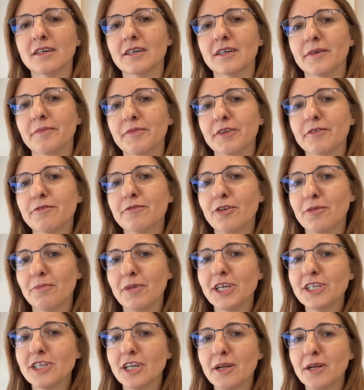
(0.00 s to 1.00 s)

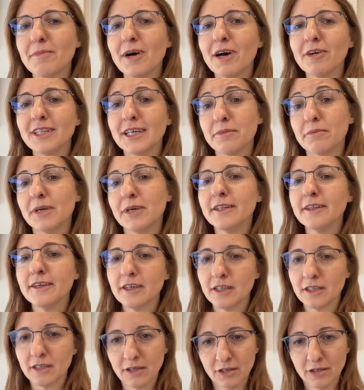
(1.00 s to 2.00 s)
information about their
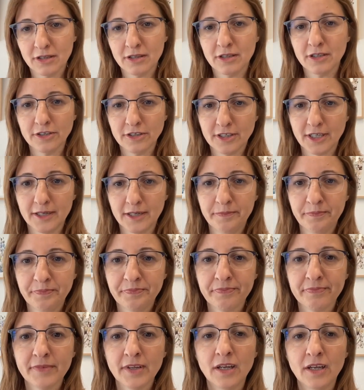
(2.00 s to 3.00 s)
medical condition.
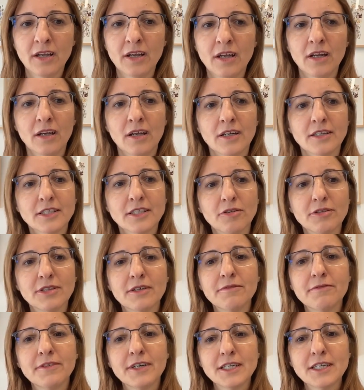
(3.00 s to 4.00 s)
So
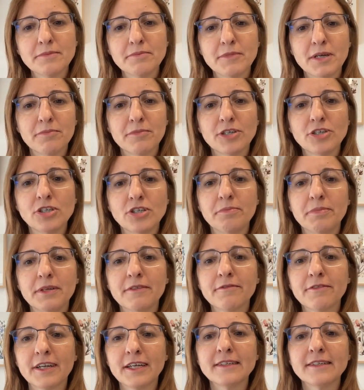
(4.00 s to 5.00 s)
the first membership
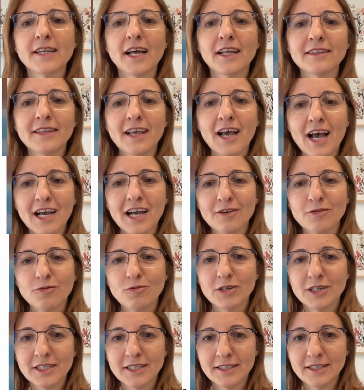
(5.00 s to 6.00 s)
inference attack
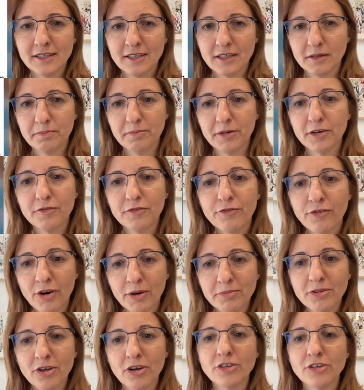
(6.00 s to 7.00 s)
was
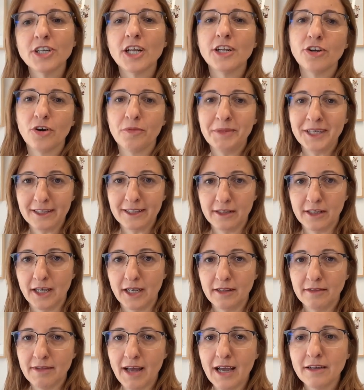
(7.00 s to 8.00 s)
performed on genomic
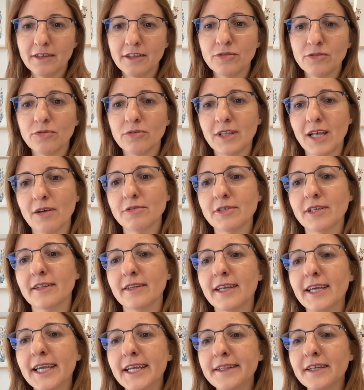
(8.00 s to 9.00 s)
data in
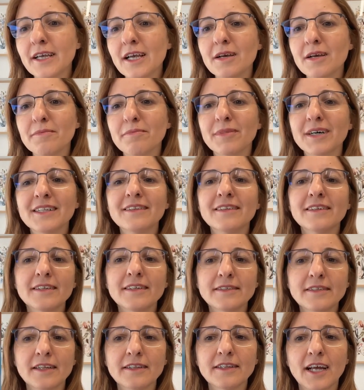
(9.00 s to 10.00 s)
2008, but
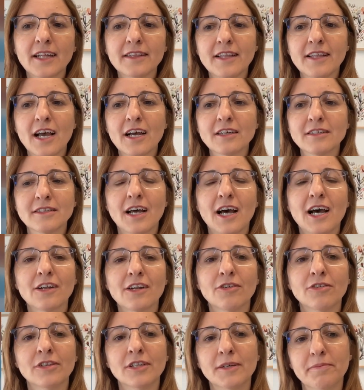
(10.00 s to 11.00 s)
recent attacks
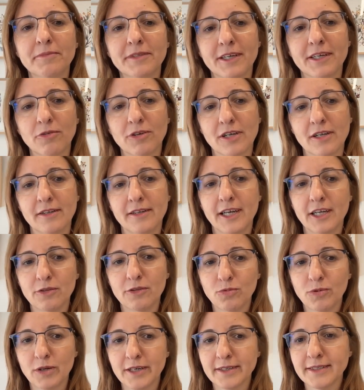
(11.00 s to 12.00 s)
are on deep neural
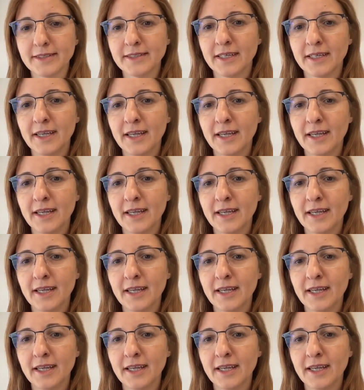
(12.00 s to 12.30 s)
networks.